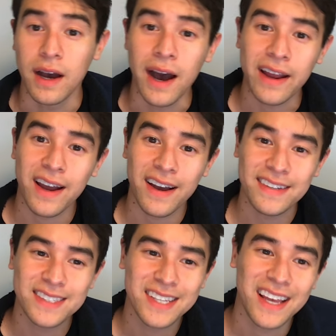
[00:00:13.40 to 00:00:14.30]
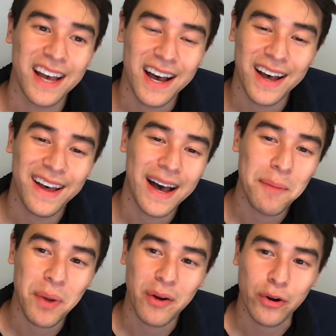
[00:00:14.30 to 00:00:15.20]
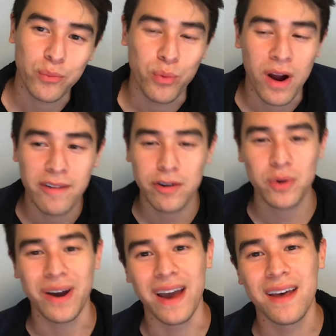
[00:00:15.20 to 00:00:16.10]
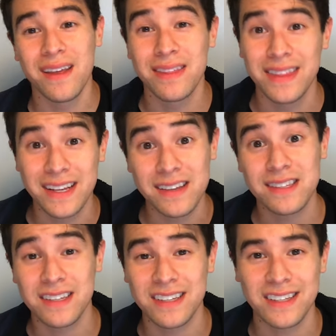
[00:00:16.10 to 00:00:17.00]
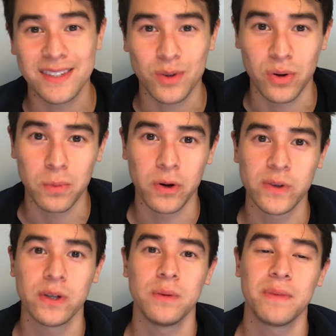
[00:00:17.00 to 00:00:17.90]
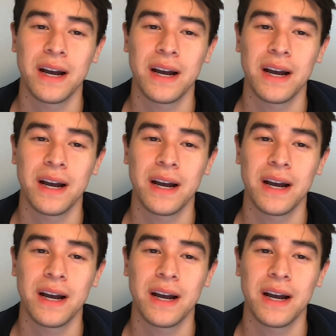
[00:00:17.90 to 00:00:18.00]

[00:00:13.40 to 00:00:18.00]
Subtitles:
Hi guys, I'm Eric Bravo and this is the Storyboard Room.